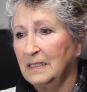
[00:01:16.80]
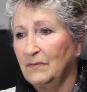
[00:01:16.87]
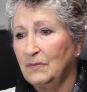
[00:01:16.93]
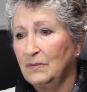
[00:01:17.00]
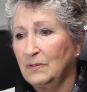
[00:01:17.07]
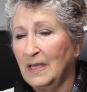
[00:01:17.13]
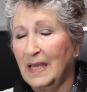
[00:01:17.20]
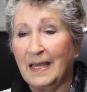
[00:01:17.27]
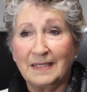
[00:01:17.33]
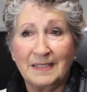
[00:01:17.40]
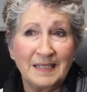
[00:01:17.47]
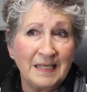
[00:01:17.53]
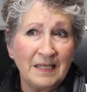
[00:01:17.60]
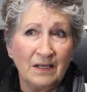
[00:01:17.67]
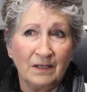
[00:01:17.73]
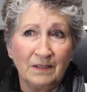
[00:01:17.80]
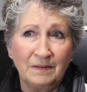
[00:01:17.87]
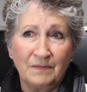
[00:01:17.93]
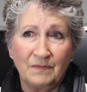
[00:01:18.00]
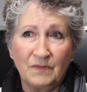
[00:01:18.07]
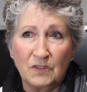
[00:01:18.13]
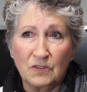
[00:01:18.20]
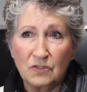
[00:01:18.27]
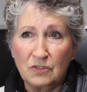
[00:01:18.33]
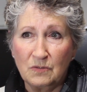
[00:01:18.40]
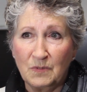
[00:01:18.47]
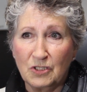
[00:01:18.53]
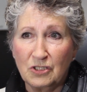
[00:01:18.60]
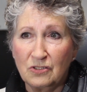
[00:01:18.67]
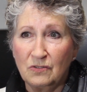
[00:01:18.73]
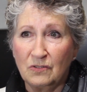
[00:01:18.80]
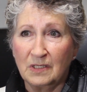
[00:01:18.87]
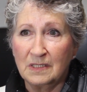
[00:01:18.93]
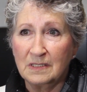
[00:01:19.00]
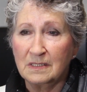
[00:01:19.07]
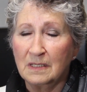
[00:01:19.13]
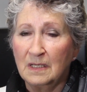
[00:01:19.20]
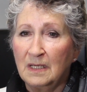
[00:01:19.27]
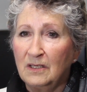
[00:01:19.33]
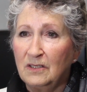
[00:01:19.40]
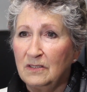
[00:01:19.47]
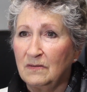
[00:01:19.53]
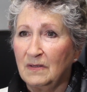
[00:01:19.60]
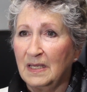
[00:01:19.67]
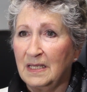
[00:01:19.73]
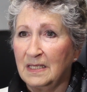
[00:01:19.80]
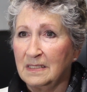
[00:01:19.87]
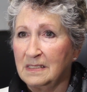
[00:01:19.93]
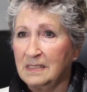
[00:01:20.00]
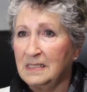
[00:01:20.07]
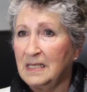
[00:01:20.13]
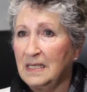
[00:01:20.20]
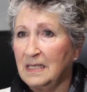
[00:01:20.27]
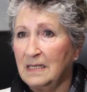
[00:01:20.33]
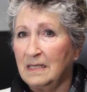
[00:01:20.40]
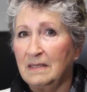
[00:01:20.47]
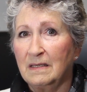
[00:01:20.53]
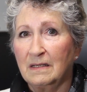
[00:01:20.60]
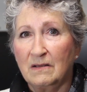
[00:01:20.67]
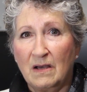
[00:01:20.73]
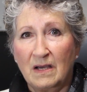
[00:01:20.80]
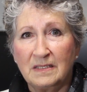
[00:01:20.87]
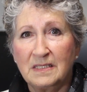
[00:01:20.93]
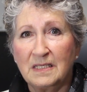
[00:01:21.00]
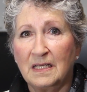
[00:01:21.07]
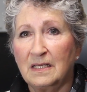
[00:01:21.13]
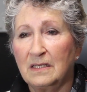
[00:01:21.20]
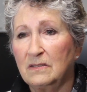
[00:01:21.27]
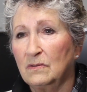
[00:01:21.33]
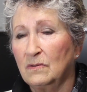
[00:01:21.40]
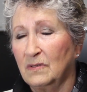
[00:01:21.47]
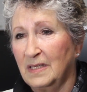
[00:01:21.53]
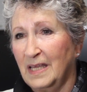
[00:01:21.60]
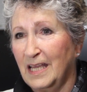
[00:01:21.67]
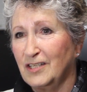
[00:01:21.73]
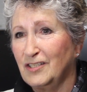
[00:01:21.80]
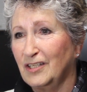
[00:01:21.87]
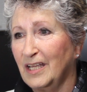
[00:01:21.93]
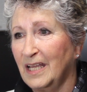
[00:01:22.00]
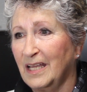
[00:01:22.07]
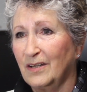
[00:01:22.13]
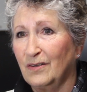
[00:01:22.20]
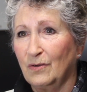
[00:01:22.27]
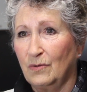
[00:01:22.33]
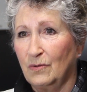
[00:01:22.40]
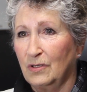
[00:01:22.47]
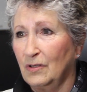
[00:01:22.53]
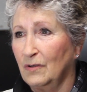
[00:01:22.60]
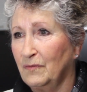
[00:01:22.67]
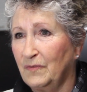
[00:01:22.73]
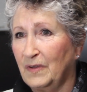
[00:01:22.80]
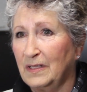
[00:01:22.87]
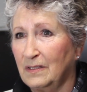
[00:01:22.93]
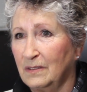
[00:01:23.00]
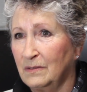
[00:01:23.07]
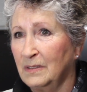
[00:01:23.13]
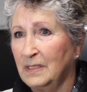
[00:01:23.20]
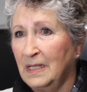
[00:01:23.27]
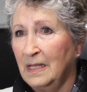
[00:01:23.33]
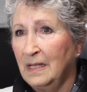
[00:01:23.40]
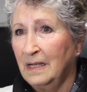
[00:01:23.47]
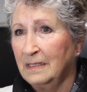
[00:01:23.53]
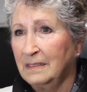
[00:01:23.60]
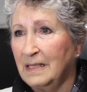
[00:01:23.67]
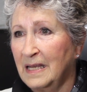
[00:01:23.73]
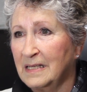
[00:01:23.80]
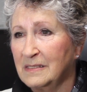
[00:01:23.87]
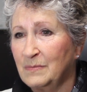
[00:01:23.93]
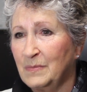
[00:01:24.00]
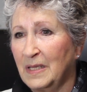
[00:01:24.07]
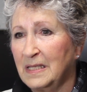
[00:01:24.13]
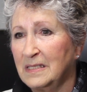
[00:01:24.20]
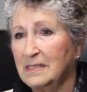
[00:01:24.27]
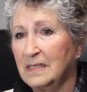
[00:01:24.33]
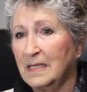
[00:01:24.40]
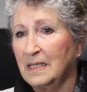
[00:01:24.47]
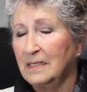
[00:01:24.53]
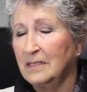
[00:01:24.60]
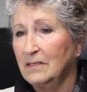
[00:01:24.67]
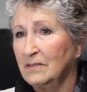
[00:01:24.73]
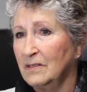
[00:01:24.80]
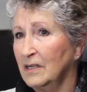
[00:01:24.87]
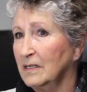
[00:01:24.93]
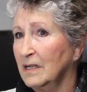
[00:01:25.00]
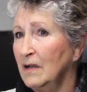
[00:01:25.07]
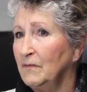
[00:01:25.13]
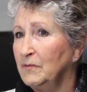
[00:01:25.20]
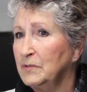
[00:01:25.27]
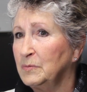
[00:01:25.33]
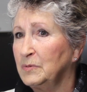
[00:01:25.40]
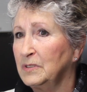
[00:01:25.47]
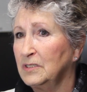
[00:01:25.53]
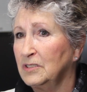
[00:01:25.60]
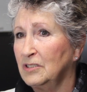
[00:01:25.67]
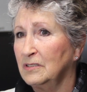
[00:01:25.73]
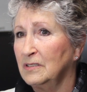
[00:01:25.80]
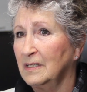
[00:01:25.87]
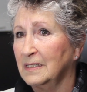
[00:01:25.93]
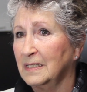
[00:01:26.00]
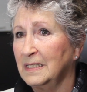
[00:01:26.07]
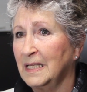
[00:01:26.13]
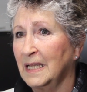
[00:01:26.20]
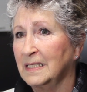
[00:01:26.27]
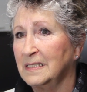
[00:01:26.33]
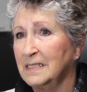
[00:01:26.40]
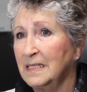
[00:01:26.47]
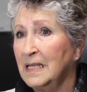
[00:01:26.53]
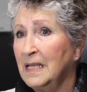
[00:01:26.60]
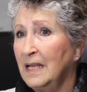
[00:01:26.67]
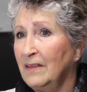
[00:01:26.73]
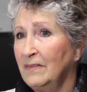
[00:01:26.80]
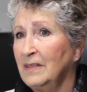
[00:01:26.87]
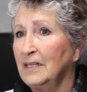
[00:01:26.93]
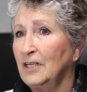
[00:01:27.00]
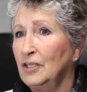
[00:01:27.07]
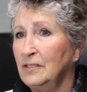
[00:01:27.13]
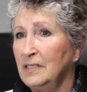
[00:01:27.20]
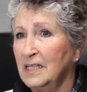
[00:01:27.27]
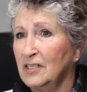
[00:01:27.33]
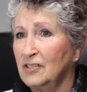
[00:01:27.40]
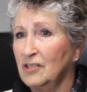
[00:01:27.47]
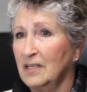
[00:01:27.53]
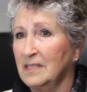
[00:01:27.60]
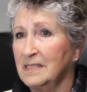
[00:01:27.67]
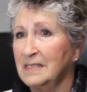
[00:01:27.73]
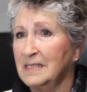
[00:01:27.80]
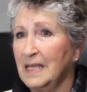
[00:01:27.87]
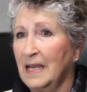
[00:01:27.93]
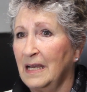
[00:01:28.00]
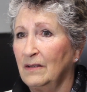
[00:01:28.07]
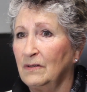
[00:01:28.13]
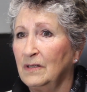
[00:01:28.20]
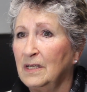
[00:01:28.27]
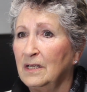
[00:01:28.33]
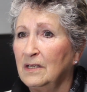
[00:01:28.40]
If you can't hear, there's too much noise, you can't see the content or the educator or your fellow classmates, and you're not comfortable and you're not connected, then learning shuts down.